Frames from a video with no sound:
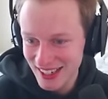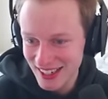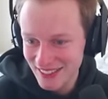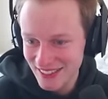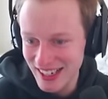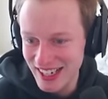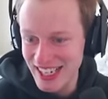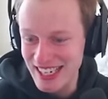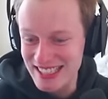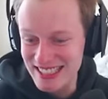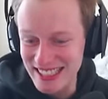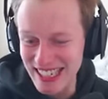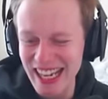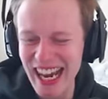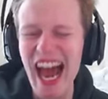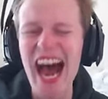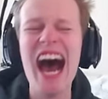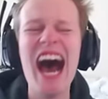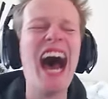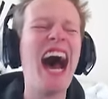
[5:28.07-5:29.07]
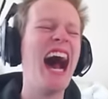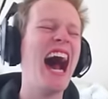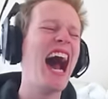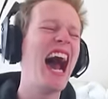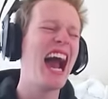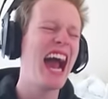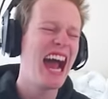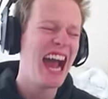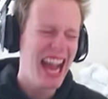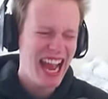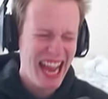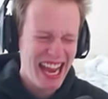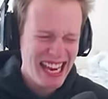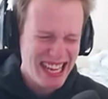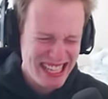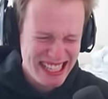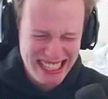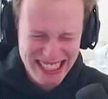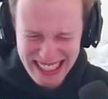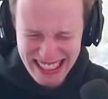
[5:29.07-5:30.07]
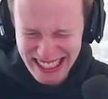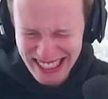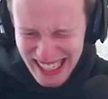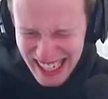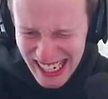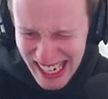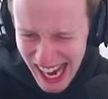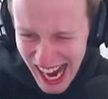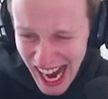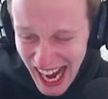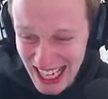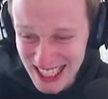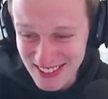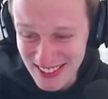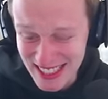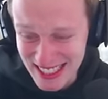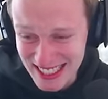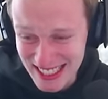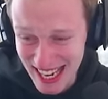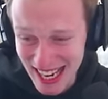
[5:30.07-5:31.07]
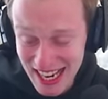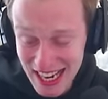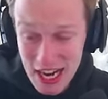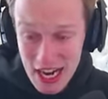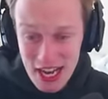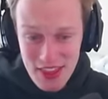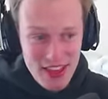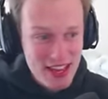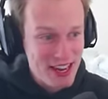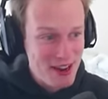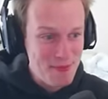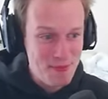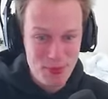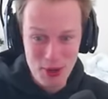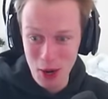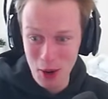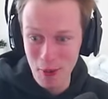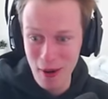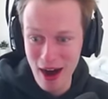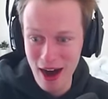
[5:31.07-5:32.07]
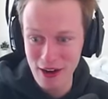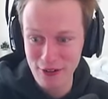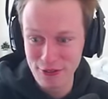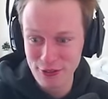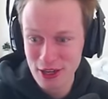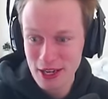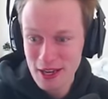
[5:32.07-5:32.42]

Wait, it is. I was gonna say, they didn't go off.